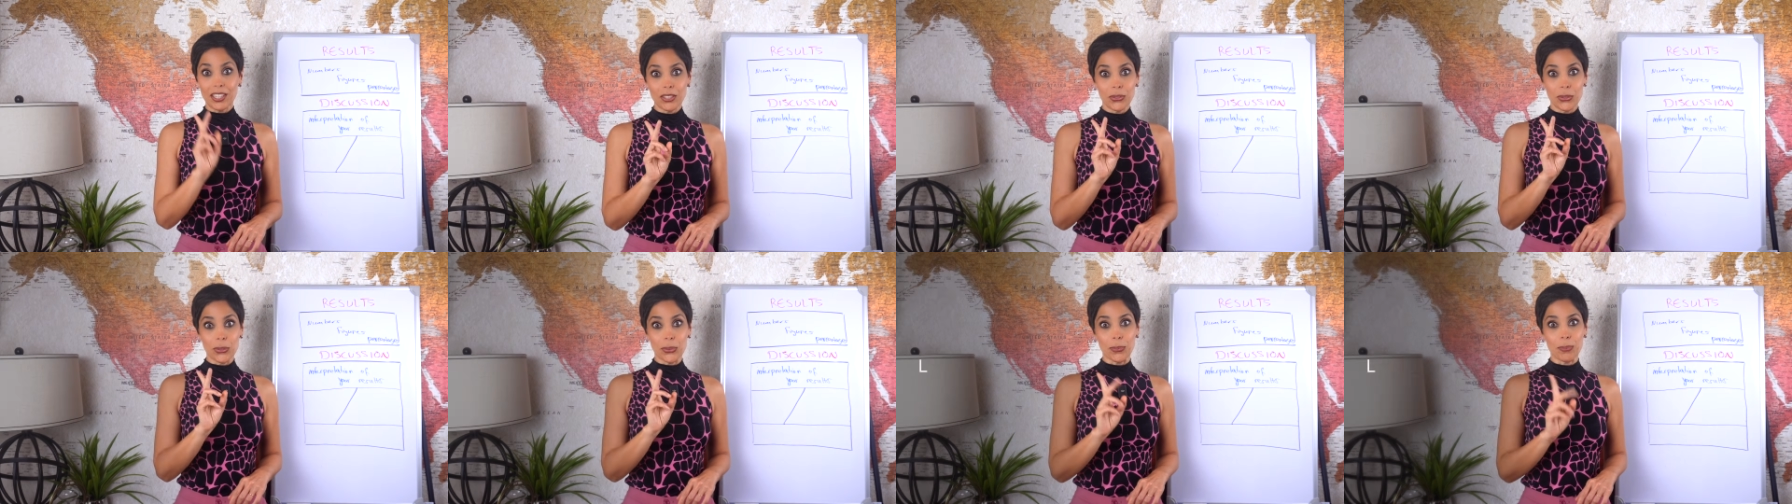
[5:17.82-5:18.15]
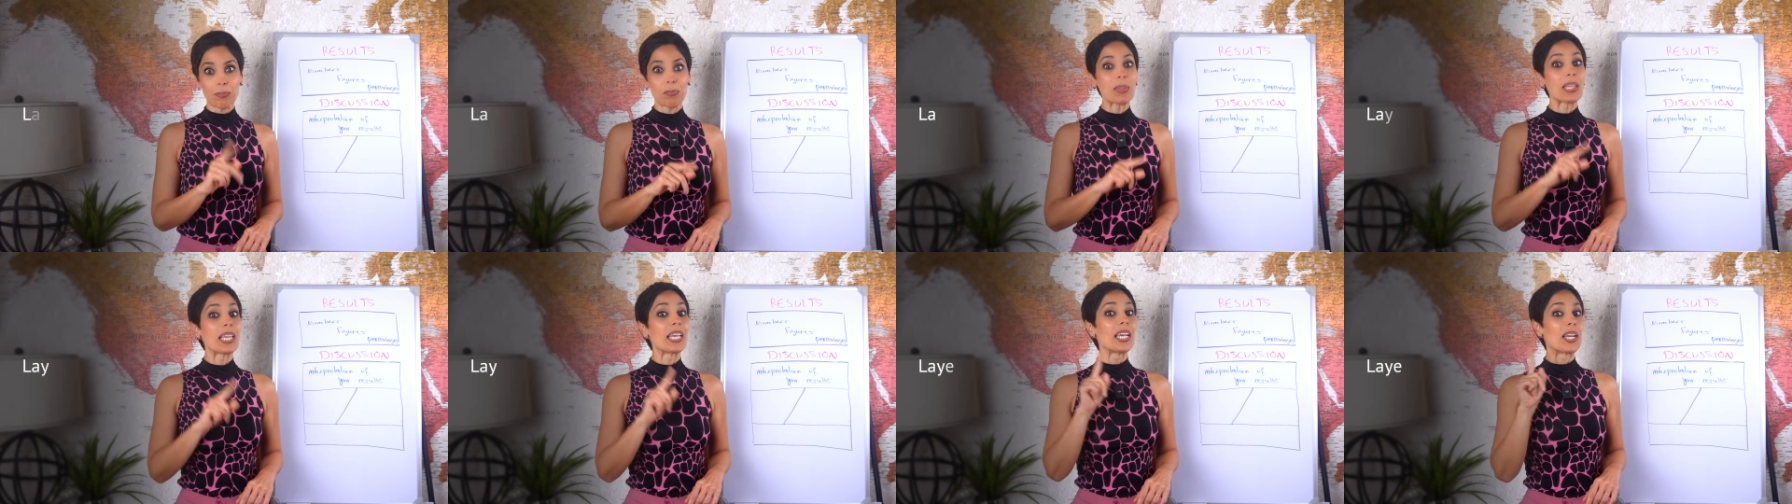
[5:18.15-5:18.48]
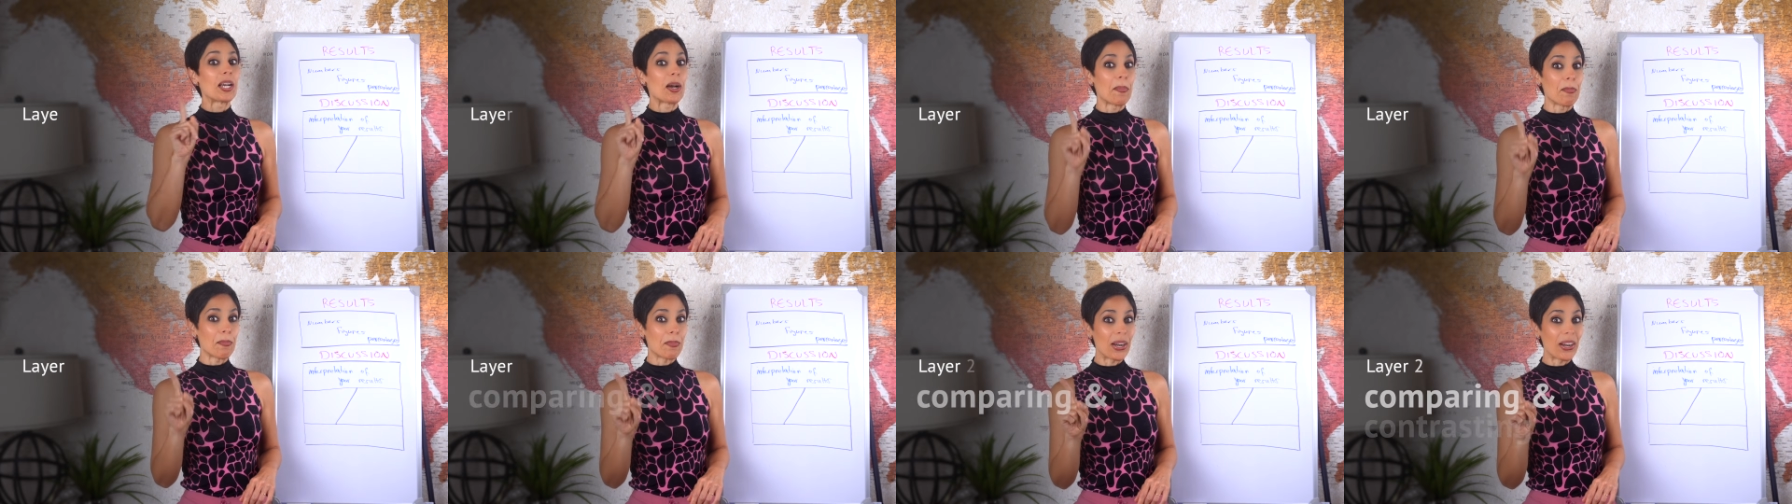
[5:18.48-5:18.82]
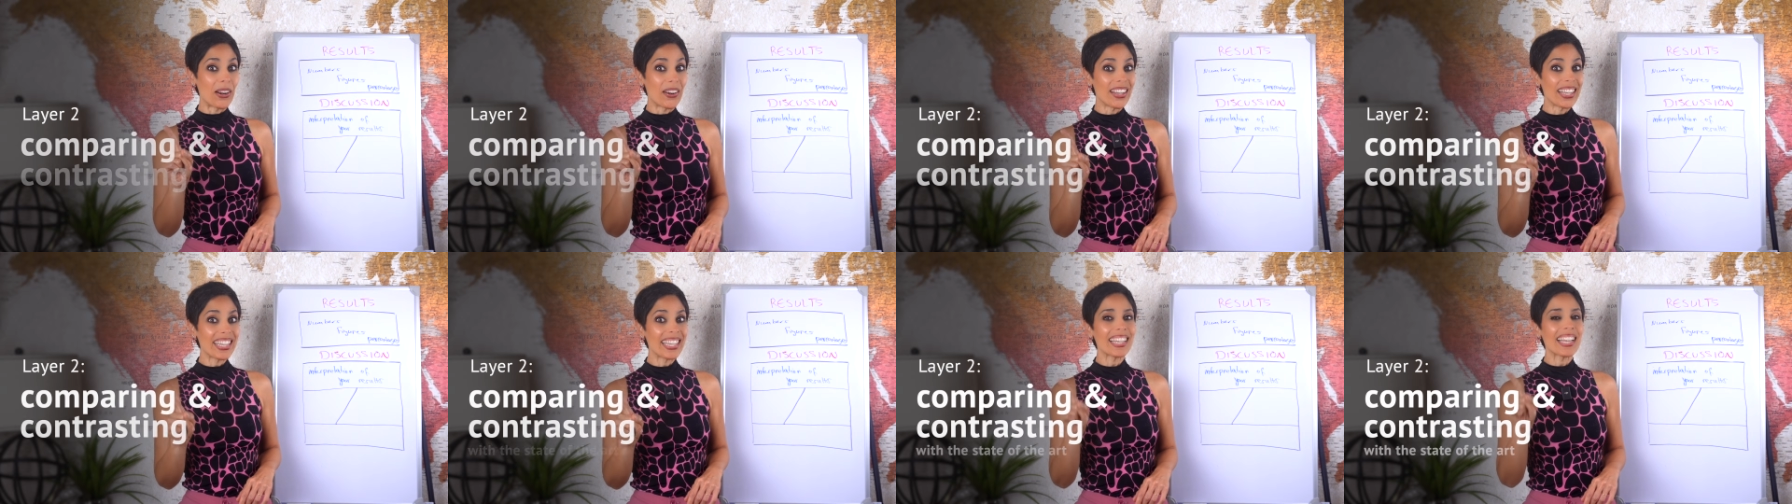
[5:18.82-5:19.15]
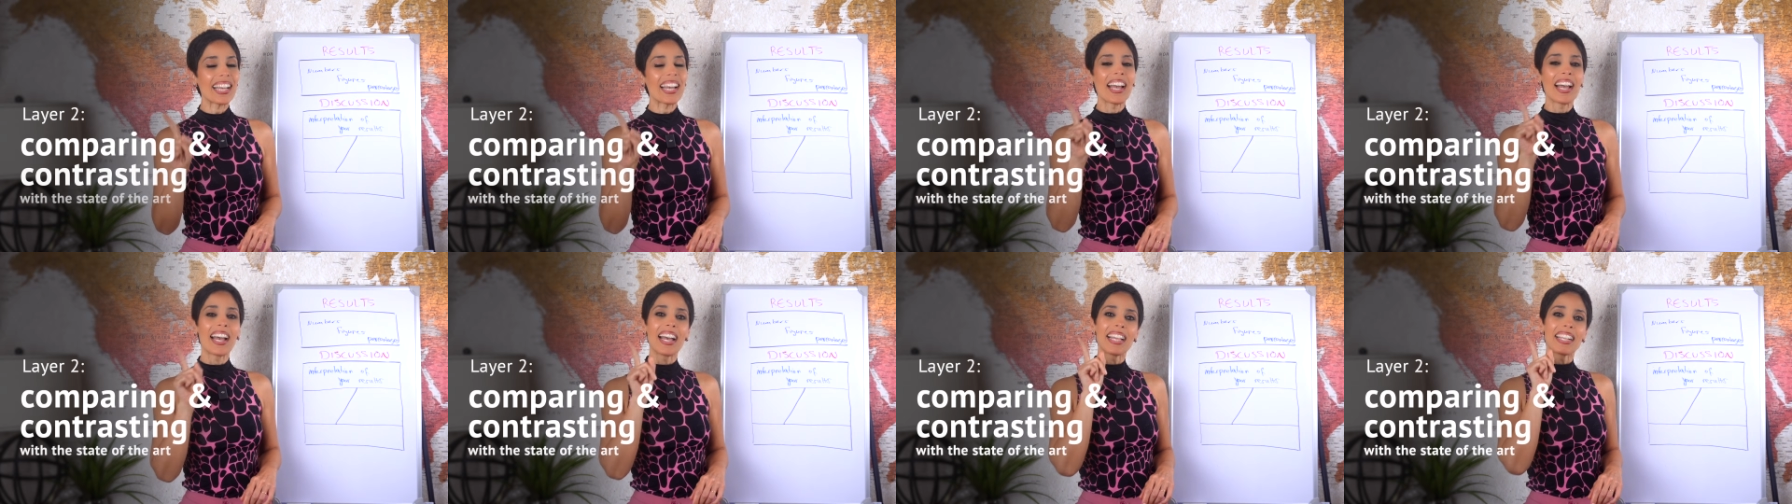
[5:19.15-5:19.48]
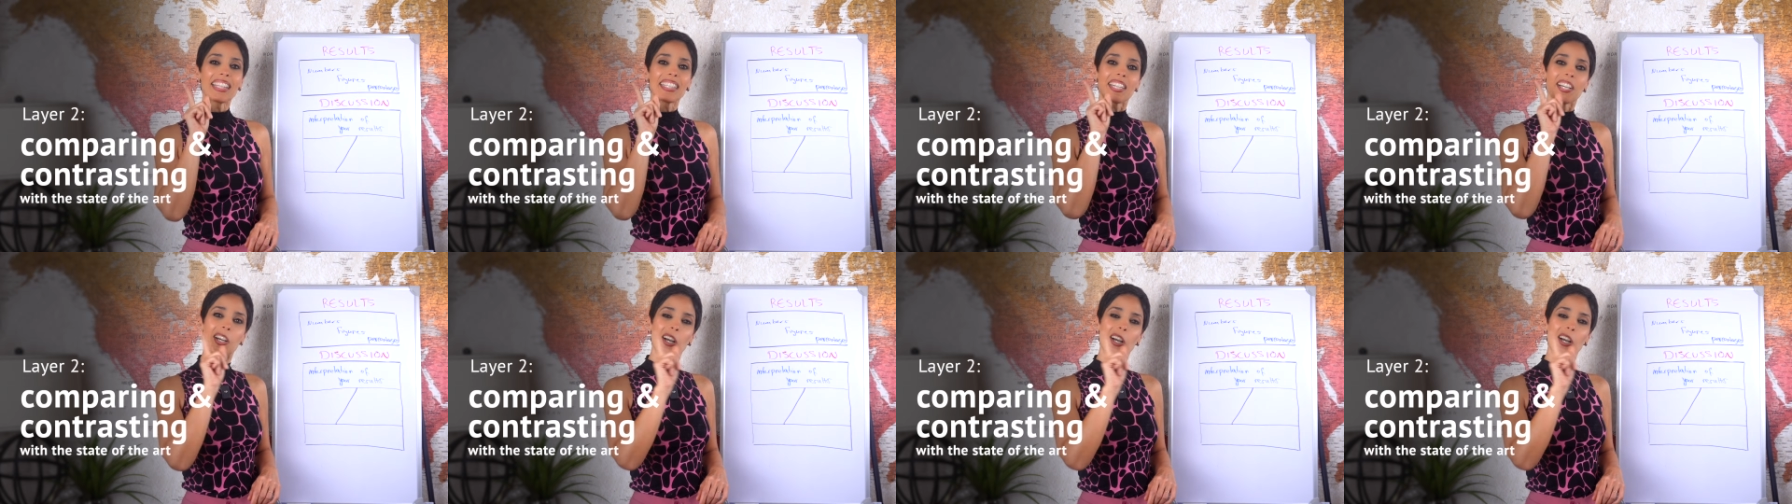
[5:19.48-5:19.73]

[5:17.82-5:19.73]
two, comparing and